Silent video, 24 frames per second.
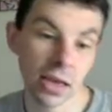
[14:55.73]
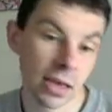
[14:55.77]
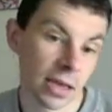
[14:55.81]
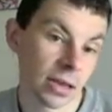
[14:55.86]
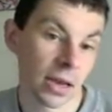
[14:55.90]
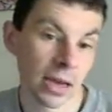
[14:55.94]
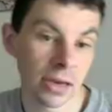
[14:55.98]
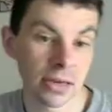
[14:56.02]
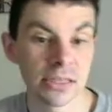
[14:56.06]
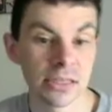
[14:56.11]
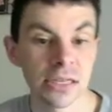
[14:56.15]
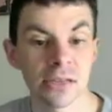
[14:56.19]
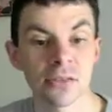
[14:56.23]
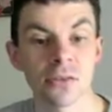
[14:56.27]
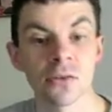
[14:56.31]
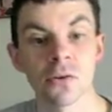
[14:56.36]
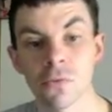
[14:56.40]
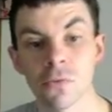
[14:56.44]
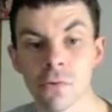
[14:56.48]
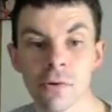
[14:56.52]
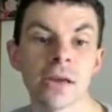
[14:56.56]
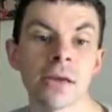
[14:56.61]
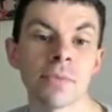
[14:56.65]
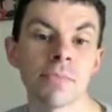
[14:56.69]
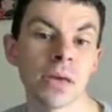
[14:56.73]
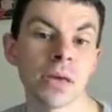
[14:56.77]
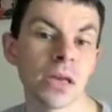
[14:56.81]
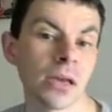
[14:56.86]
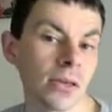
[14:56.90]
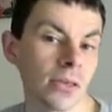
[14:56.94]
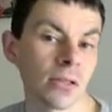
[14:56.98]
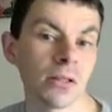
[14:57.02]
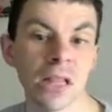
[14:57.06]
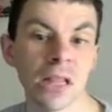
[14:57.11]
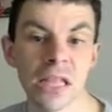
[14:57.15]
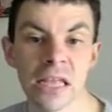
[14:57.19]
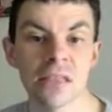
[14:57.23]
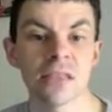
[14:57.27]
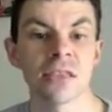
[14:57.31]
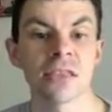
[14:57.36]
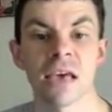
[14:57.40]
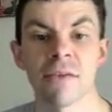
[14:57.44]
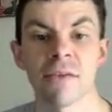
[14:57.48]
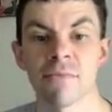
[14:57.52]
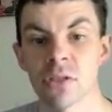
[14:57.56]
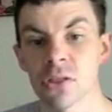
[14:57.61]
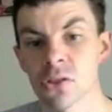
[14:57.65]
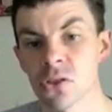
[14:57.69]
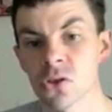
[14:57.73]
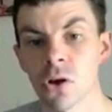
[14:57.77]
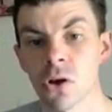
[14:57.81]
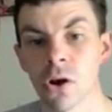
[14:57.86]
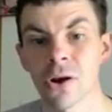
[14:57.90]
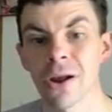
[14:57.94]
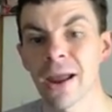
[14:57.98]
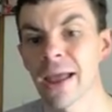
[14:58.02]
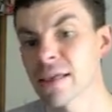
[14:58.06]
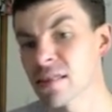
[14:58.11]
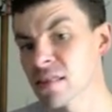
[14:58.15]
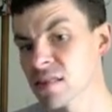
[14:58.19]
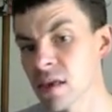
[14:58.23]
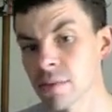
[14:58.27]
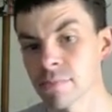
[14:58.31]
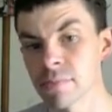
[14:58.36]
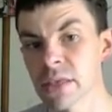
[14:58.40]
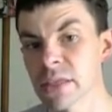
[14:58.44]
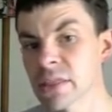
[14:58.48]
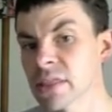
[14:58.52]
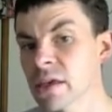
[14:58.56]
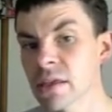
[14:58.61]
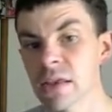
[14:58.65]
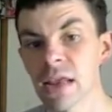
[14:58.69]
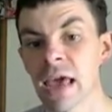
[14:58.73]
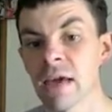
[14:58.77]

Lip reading: and I disagree because Lid 7-star has something that